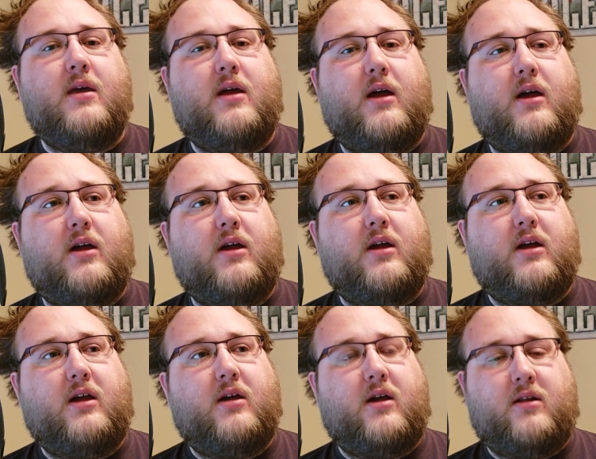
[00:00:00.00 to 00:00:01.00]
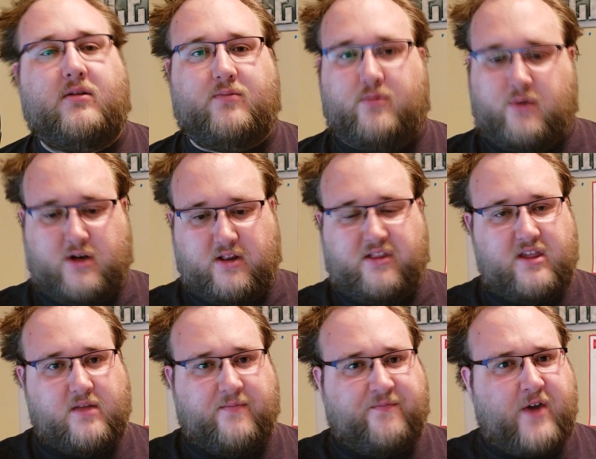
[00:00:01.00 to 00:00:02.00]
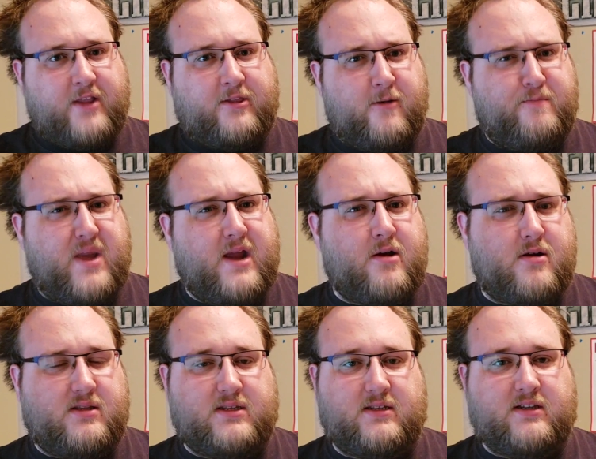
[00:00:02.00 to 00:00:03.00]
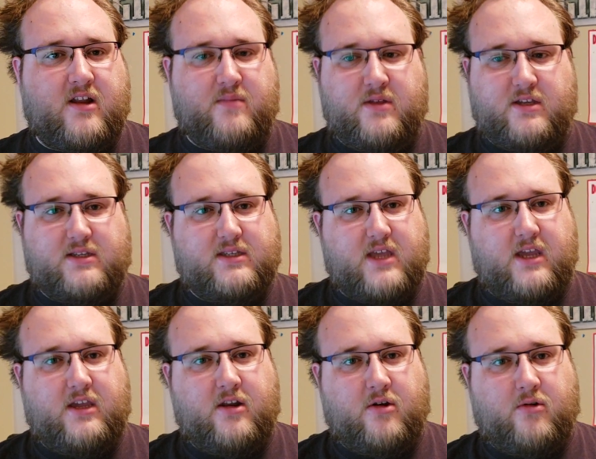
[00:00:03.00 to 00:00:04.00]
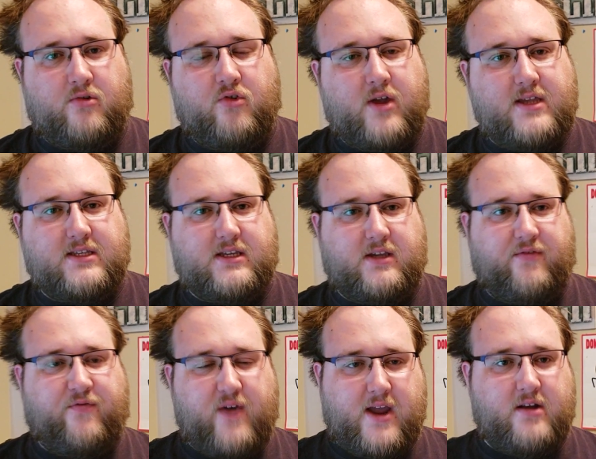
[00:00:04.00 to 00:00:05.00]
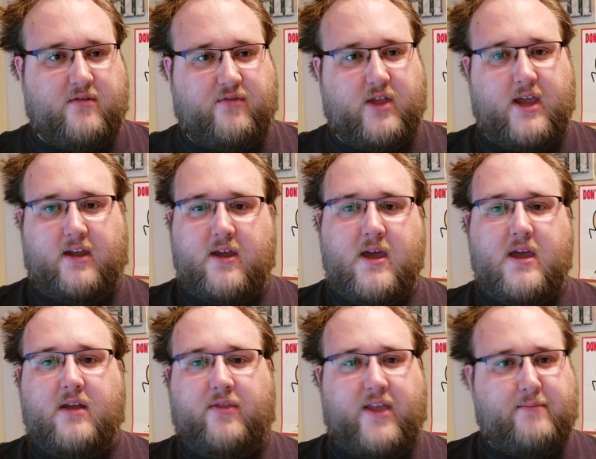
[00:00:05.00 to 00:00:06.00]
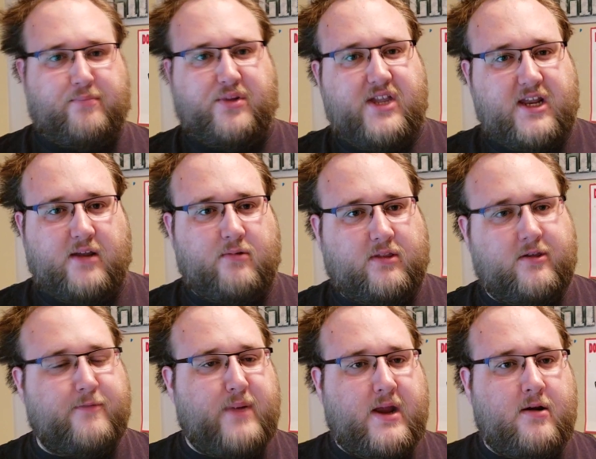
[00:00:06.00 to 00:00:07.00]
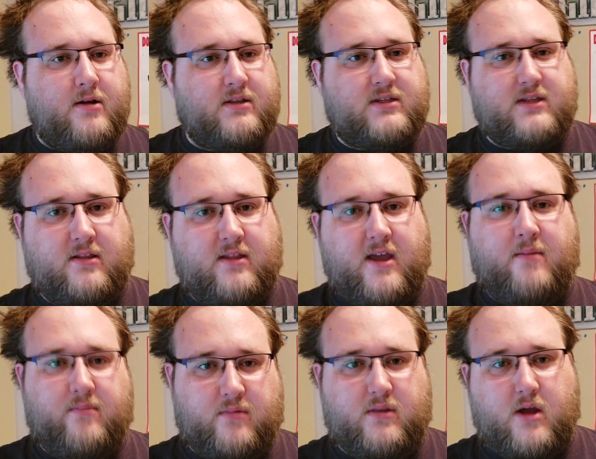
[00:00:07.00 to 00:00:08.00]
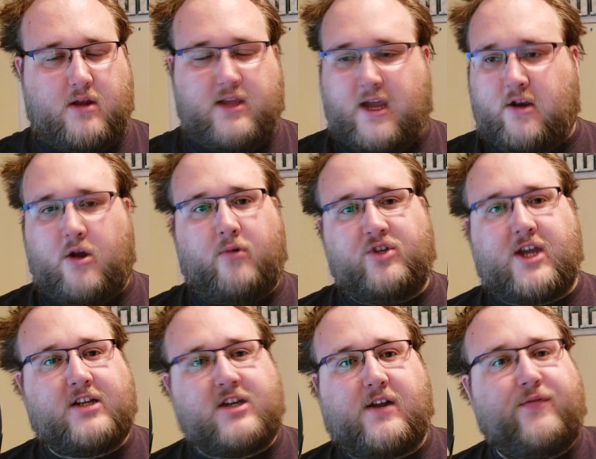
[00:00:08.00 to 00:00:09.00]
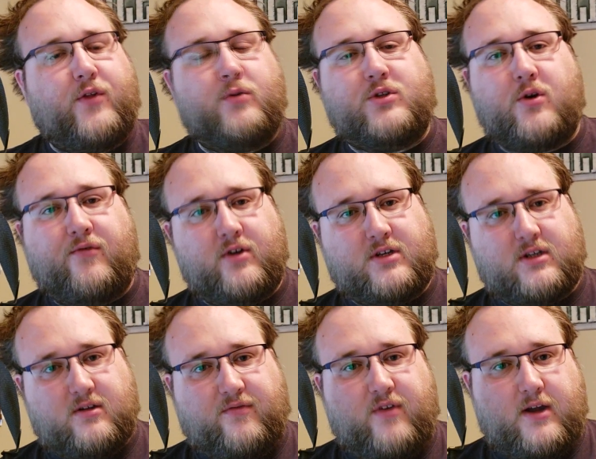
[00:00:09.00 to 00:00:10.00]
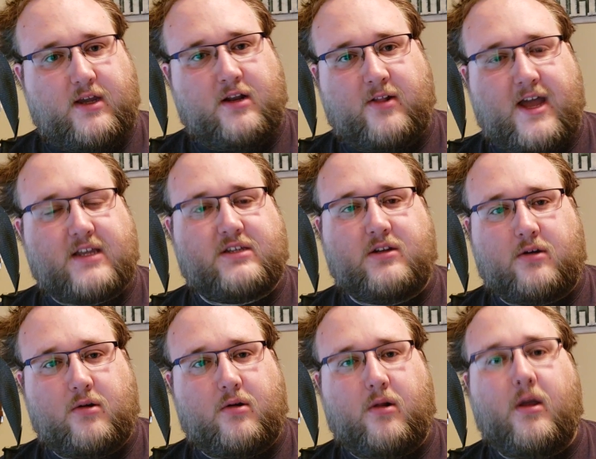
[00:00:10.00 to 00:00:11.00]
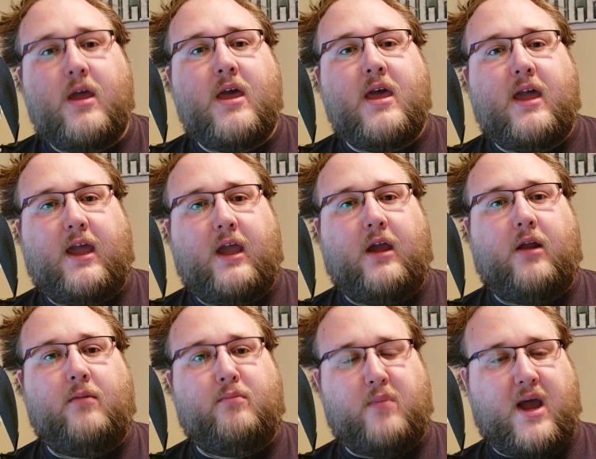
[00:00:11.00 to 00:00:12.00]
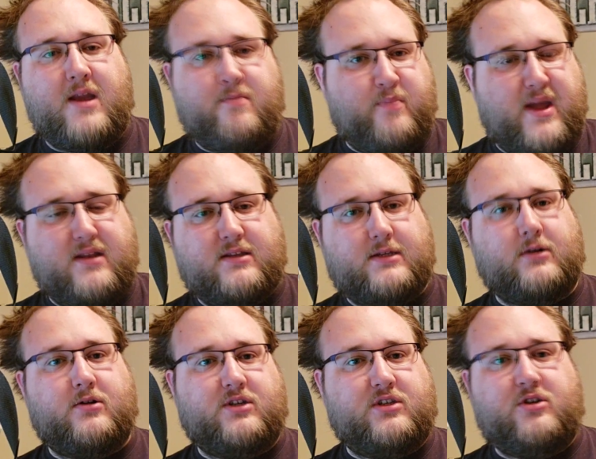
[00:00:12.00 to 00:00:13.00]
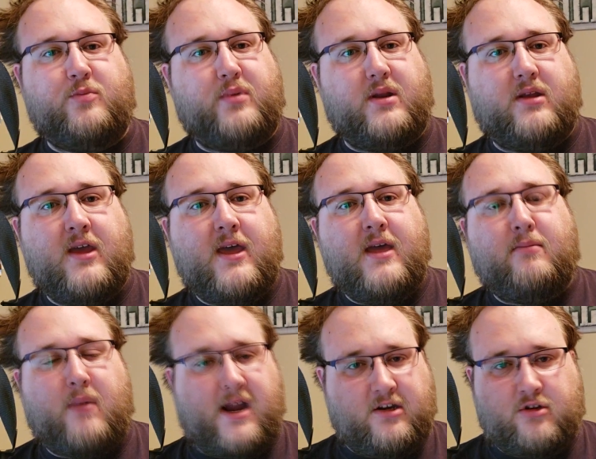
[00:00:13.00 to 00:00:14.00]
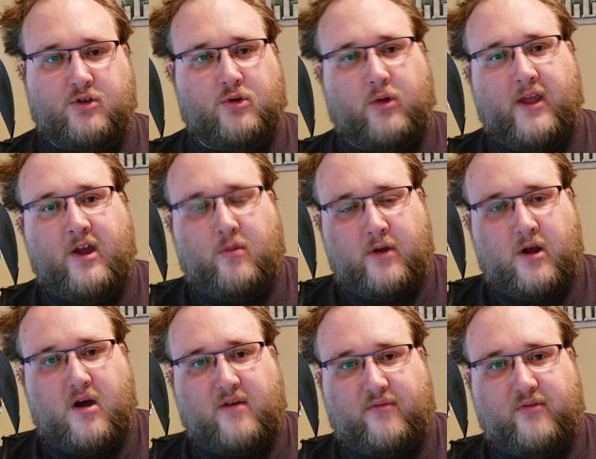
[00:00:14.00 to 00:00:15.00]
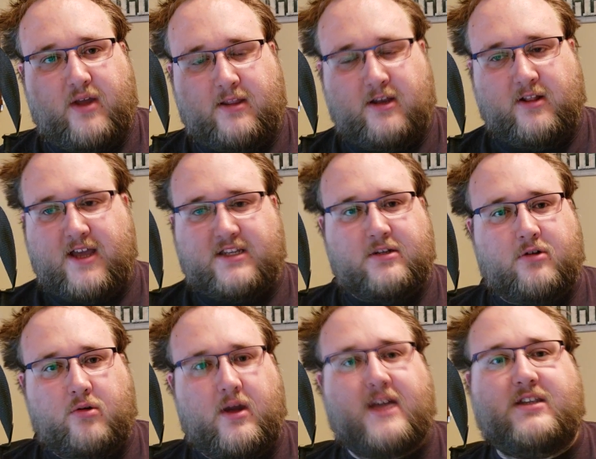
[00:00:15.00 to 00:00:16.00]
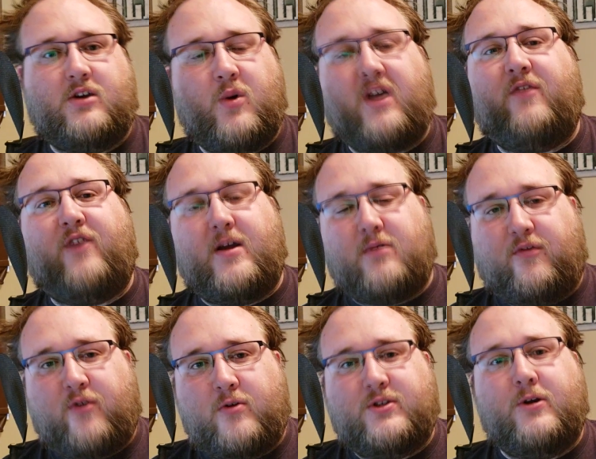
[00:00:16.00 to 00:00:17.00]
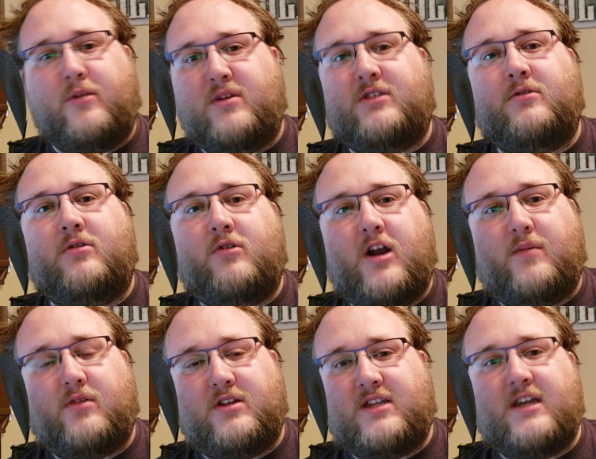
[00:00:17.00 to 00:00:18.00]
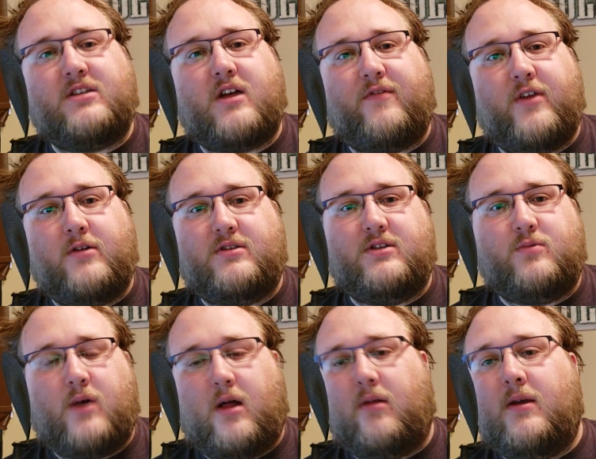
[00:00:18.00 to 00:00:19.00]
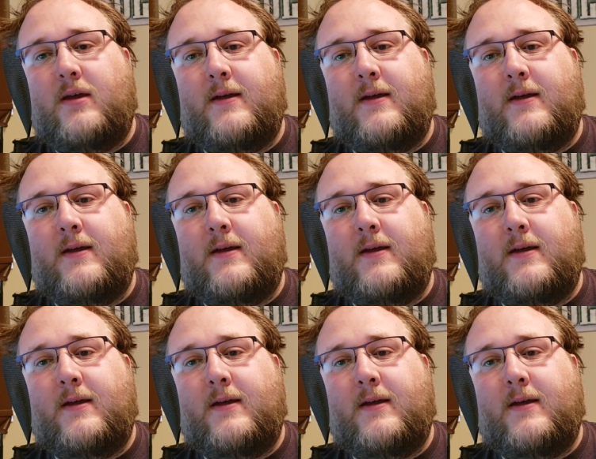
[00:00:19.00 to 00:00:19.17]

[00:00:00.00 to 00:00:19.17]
And we're going to see them fight their parents. It's going to be this, like, crazy fight of, like, them pleading with their parents them not... Yeah, no. Jack Jack floats over to fucking Elastigirl and mind bends her stupid mind control helmet off. And then Elastigirl has a quick fight with Frozone and Mr. Incredible and takes off theirs as well.